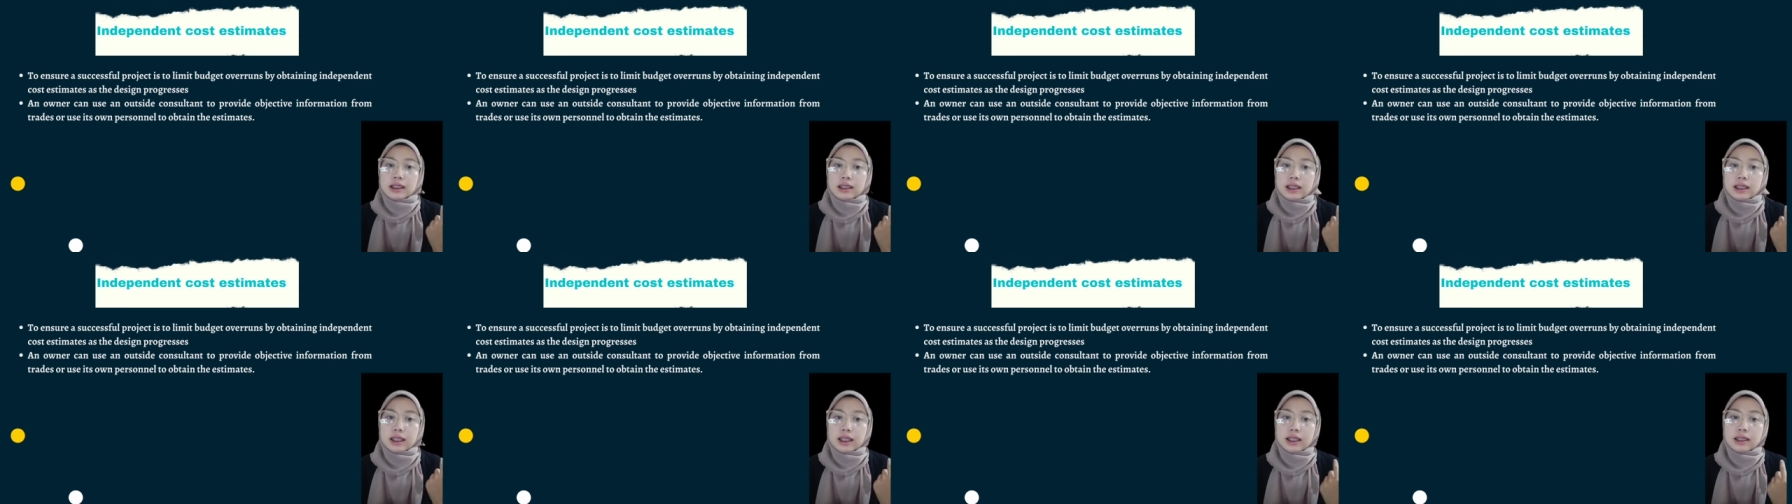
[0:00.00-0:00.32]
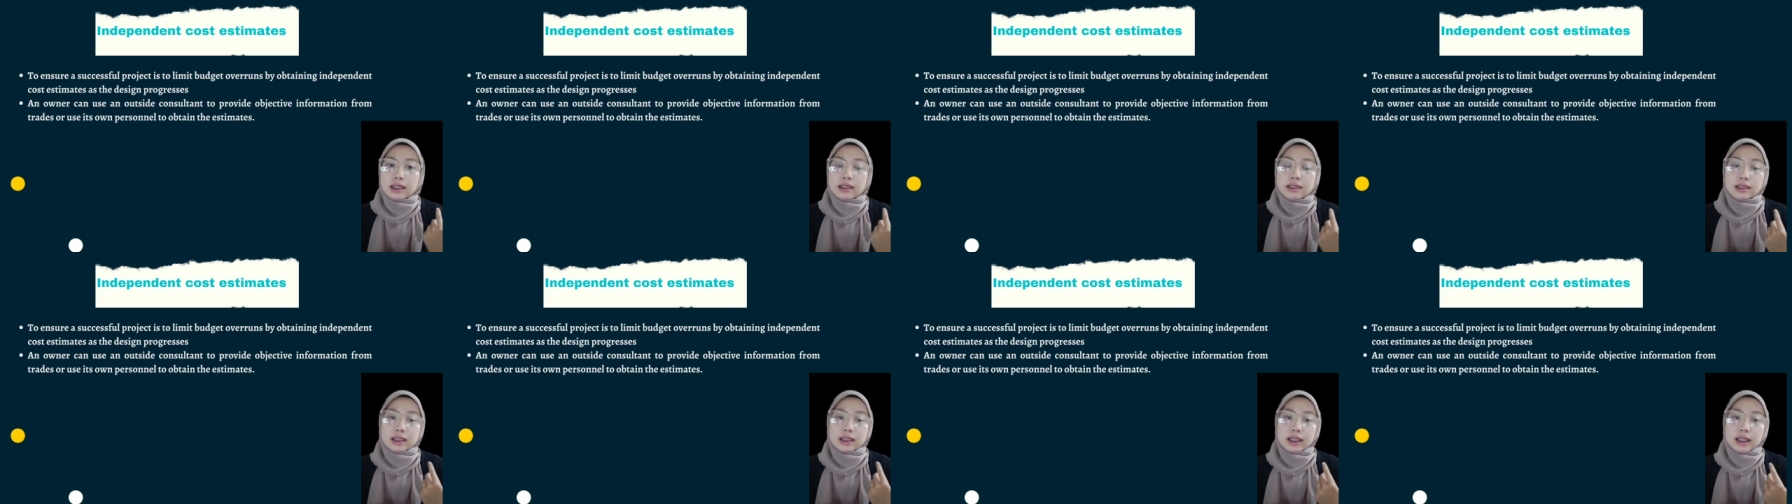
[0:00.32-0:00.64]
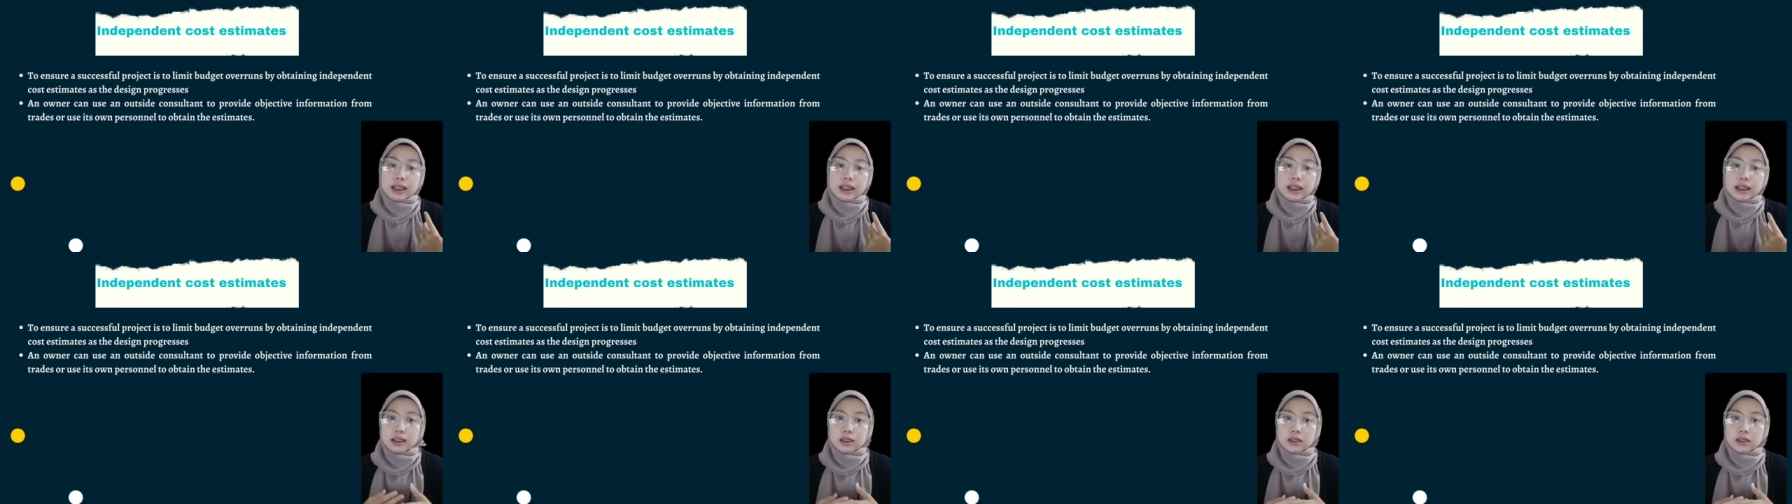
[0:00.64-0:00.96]
and
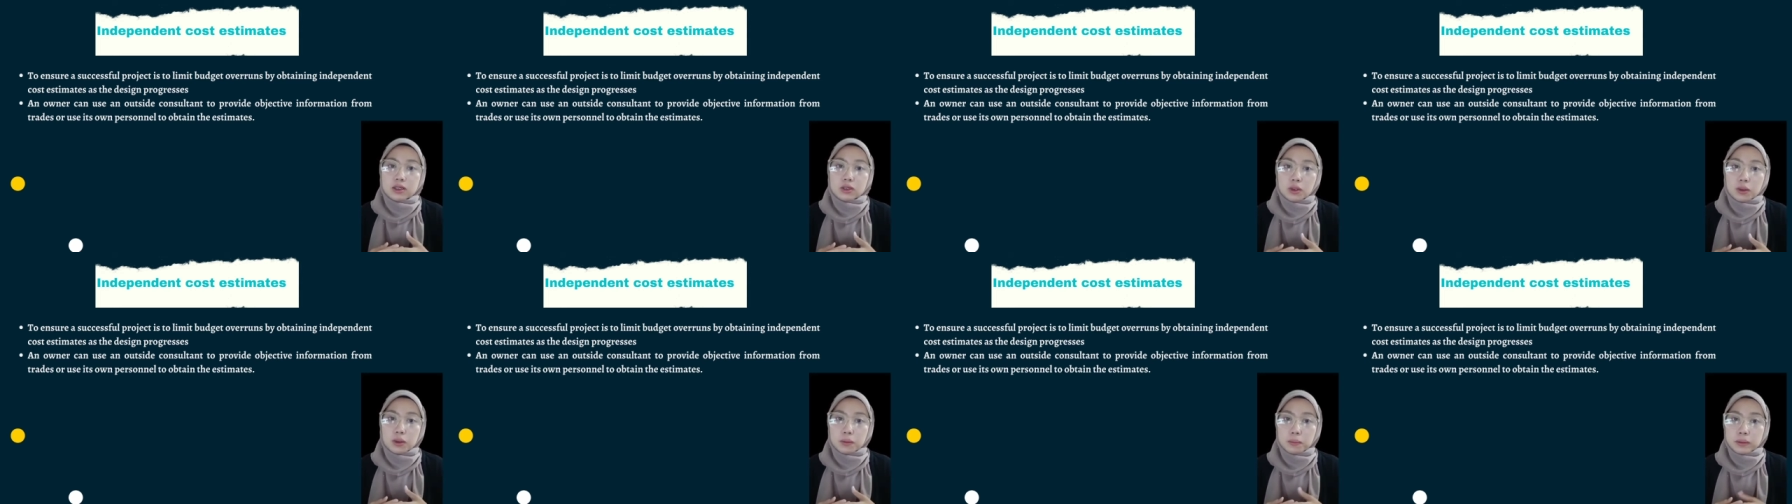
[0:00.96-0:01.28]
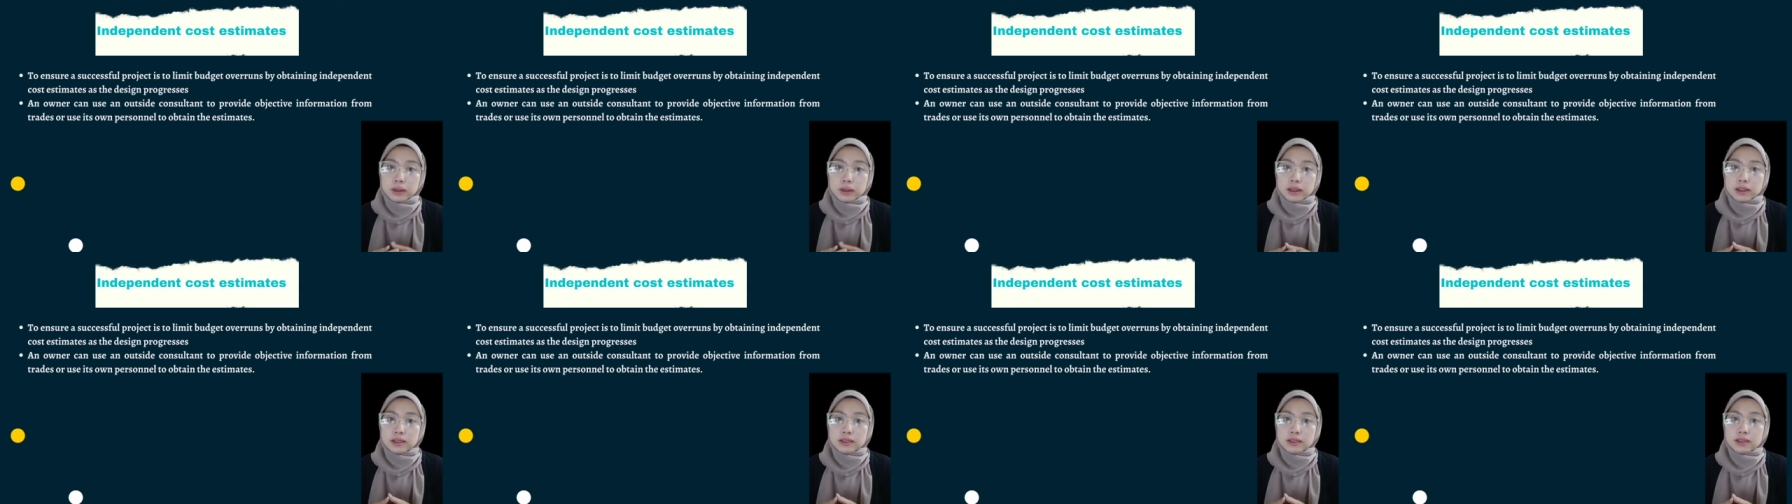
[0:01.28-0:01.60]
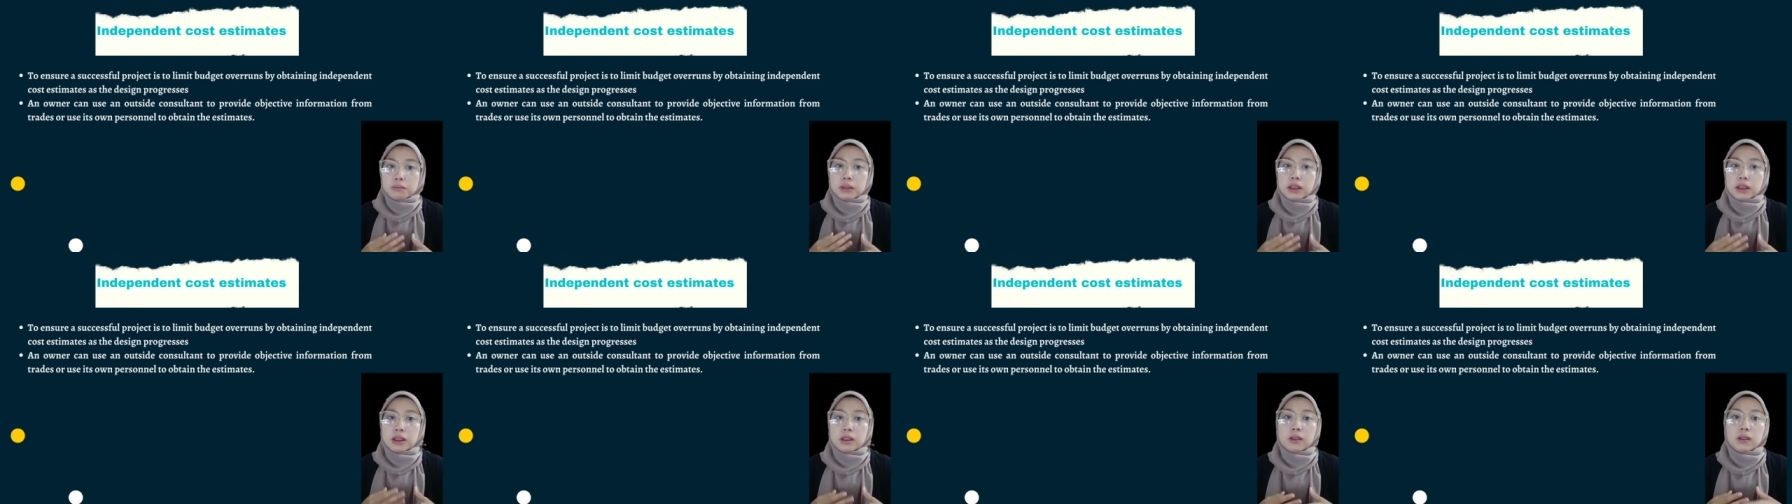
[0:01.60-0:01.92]
catastrophes.
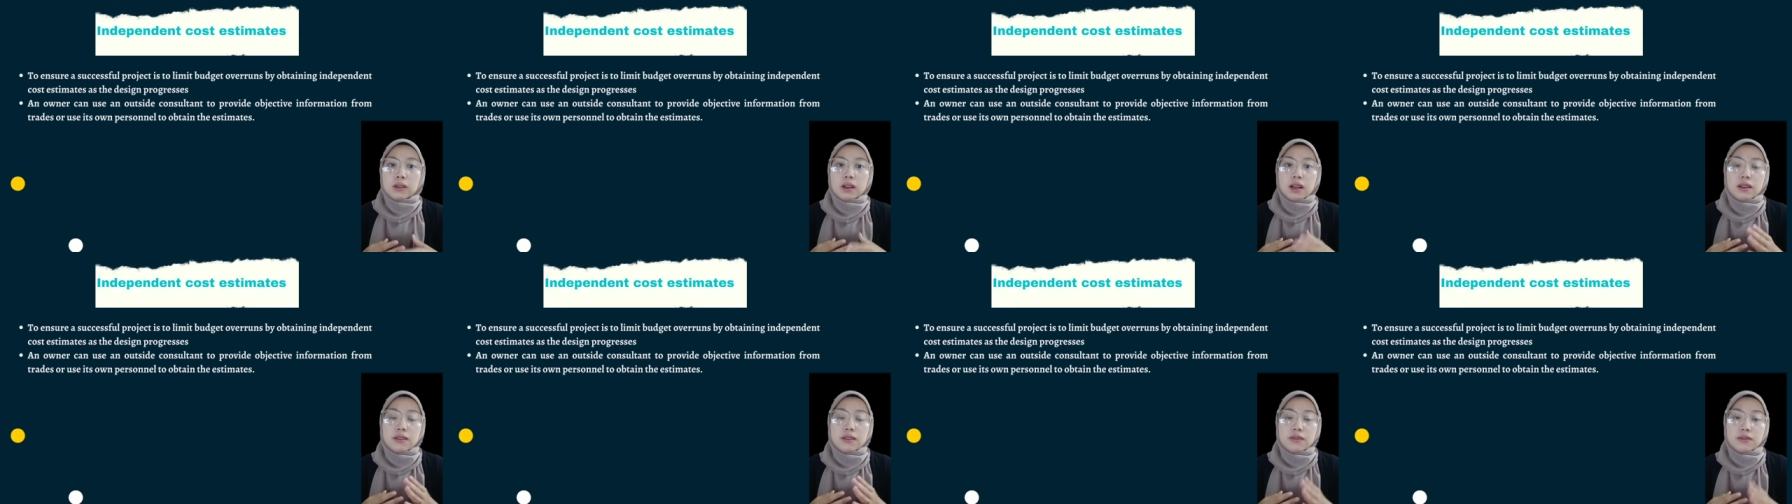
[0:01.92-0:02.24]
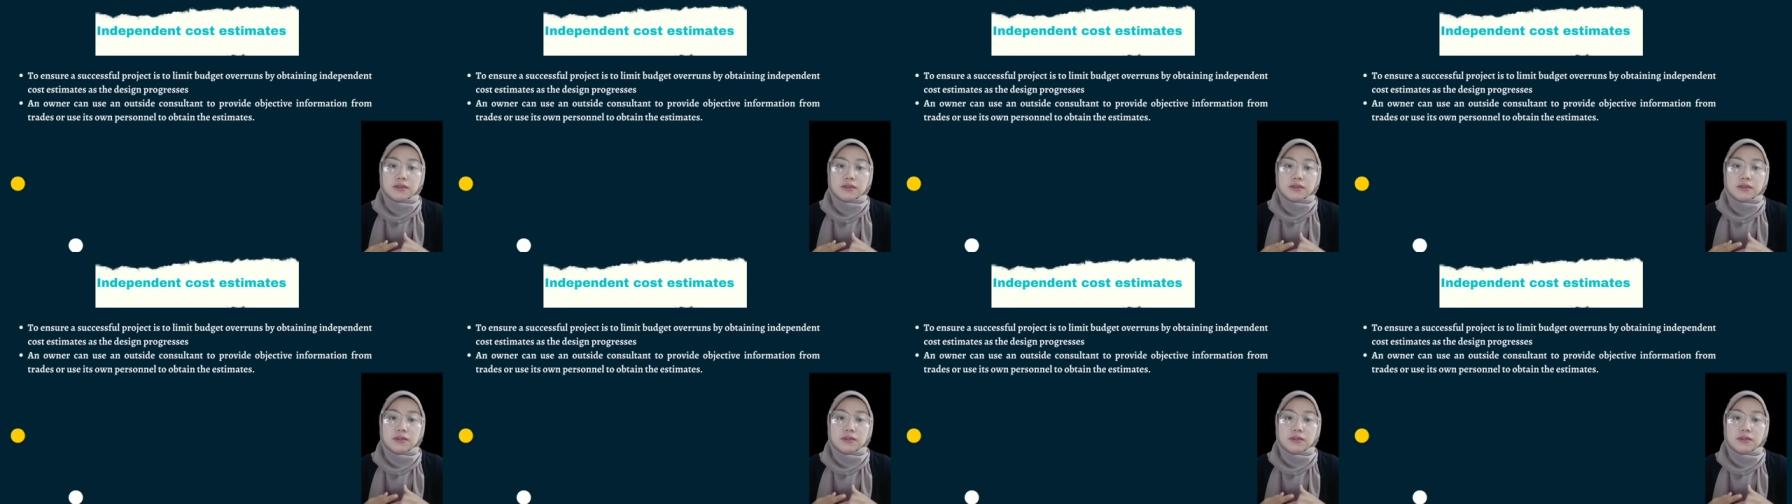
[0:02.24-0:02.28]
Below are a